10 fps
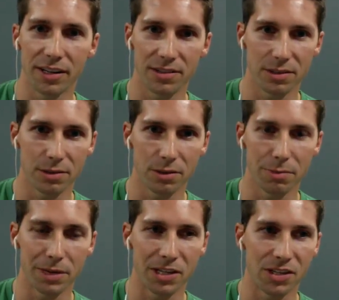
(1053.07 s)
There's a little
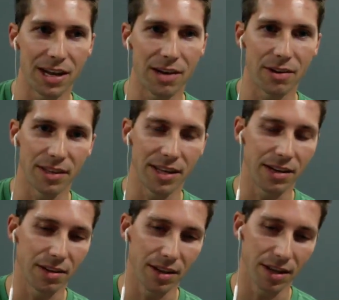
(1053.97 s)
beach down at the
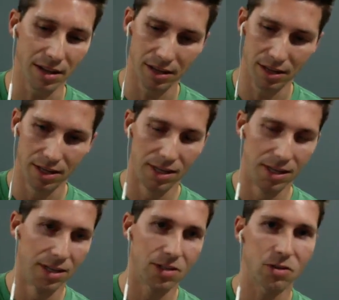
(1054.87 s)
end of the
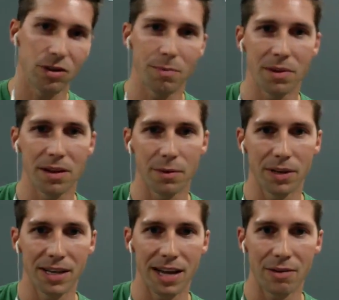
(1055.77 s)
strip that I
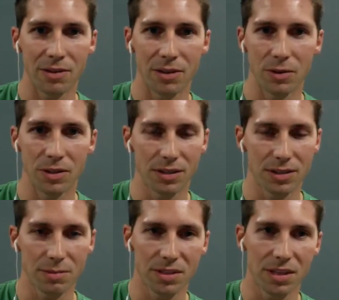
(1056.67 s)
went down to and took
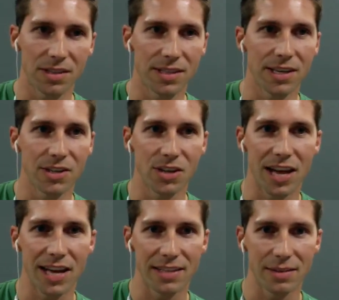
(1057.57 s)
some sunset
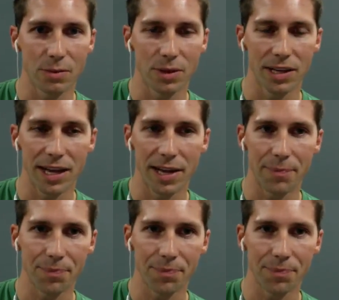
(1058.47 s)
shots and whatnot.